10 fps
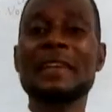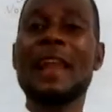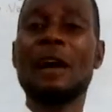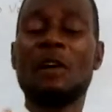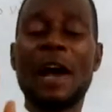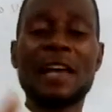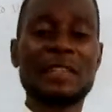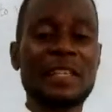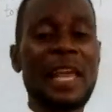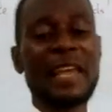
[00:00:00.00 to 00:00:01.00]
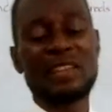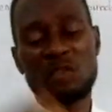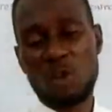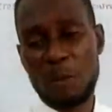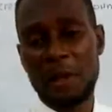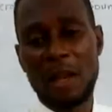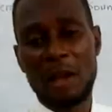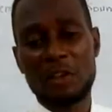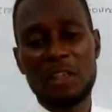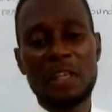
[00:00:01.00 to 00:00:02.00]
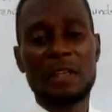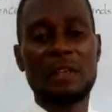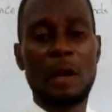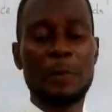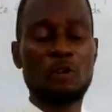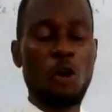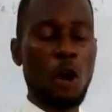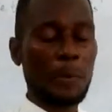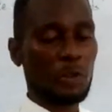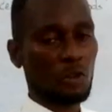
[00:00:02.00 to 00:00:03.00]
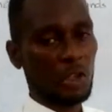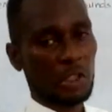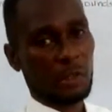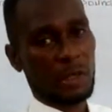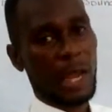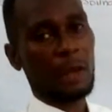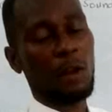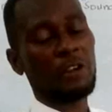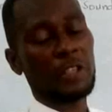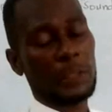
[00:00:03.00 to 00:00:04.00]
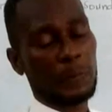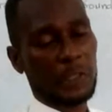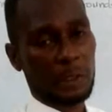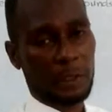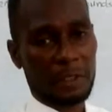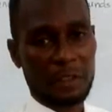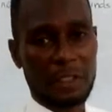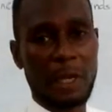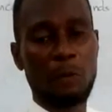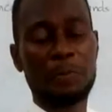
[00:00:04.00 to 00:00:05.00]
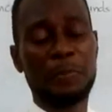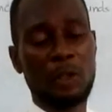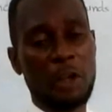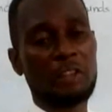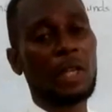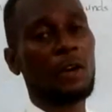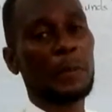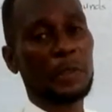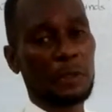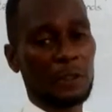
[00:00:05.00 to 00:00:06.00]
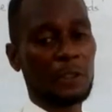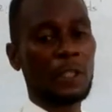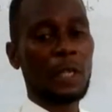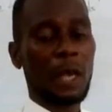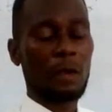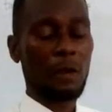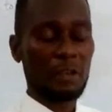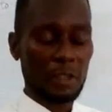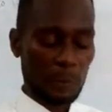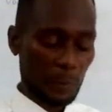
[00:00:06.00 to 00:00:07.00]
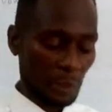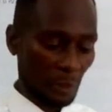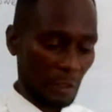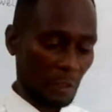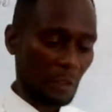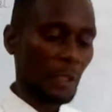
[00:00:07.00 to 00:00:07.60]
Now, as the air is coming out, there will be no obstruction along the speech organs. There will be no interruption along the speech organs.